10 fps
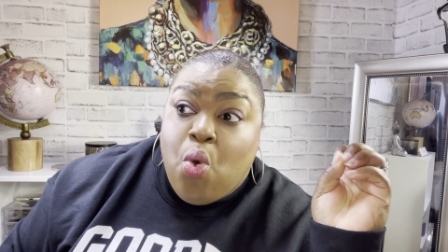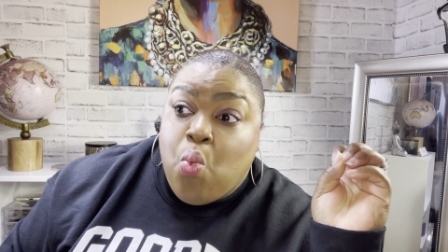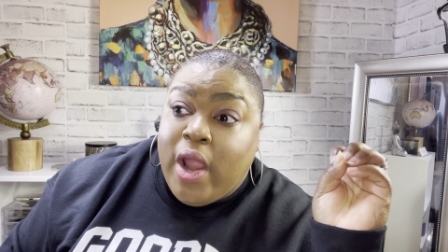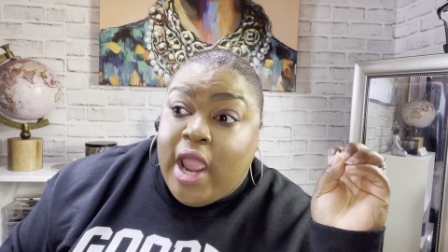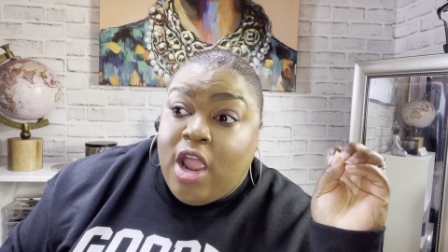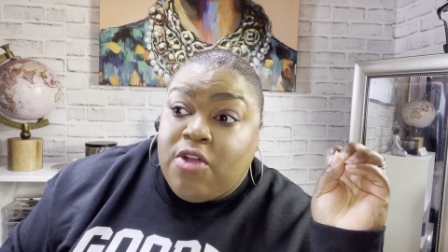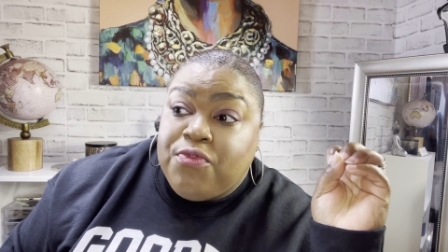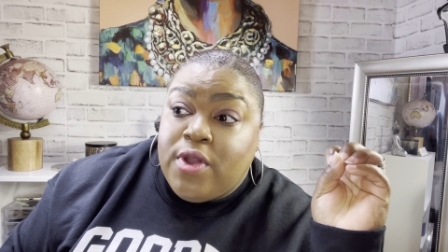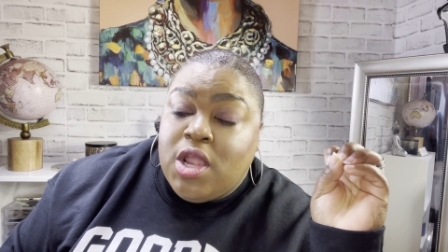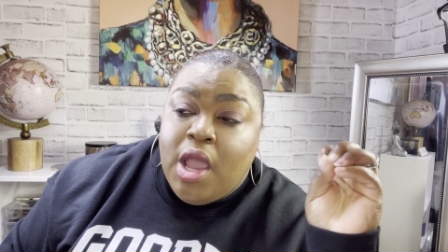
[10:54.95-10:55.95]

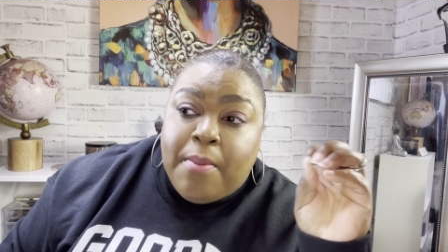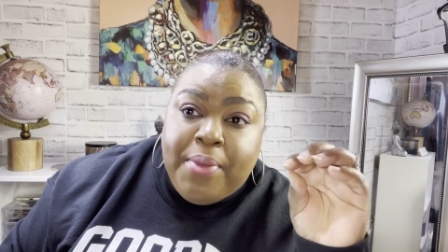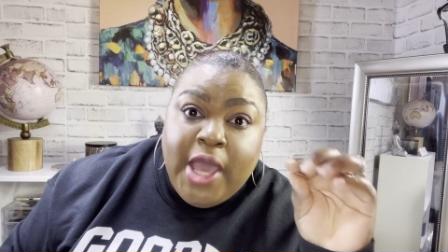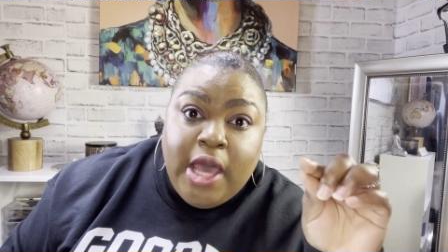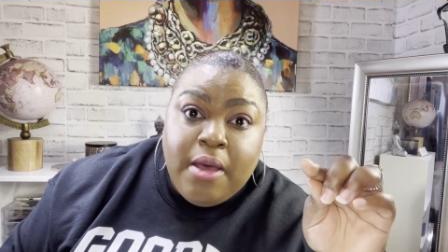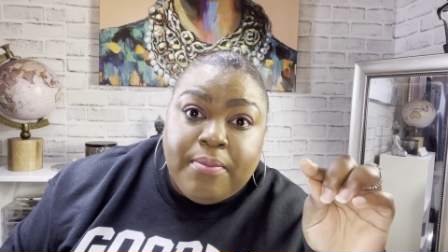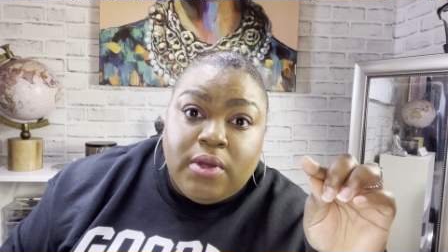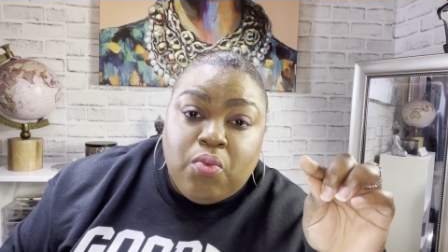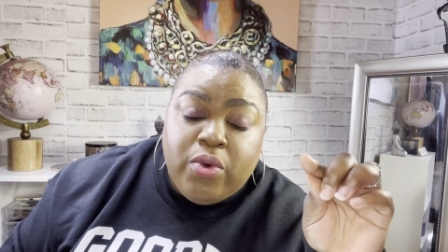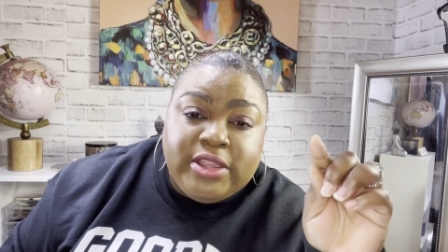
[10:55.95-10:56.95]
wherever pep
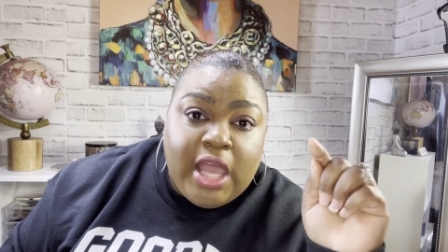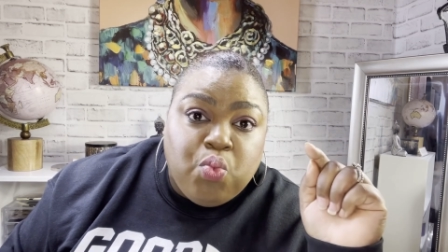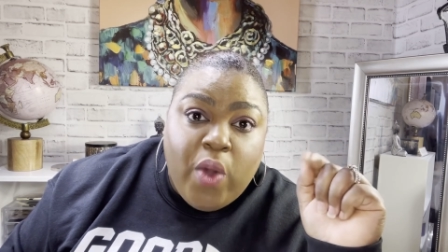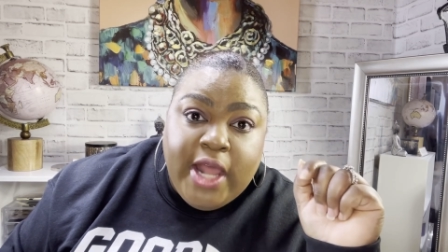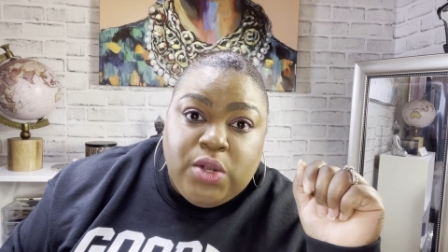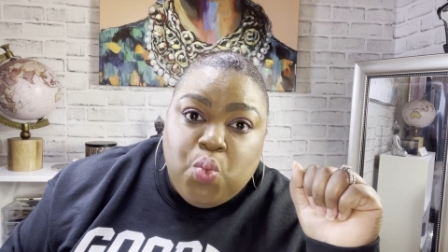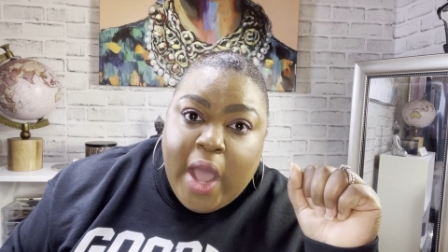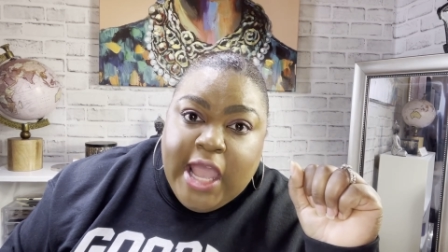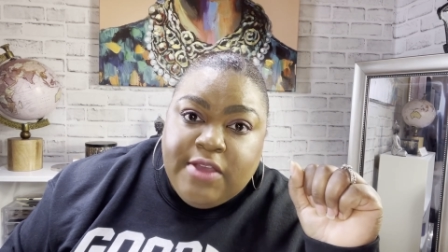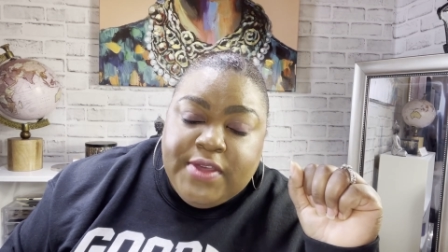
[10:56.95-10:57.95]
with that wet and
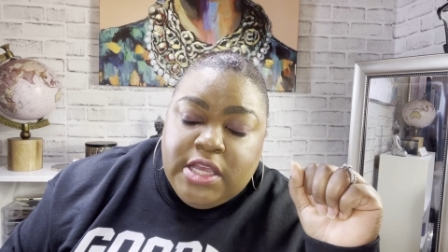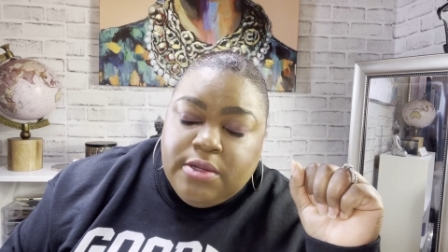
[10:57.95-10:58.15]
wavy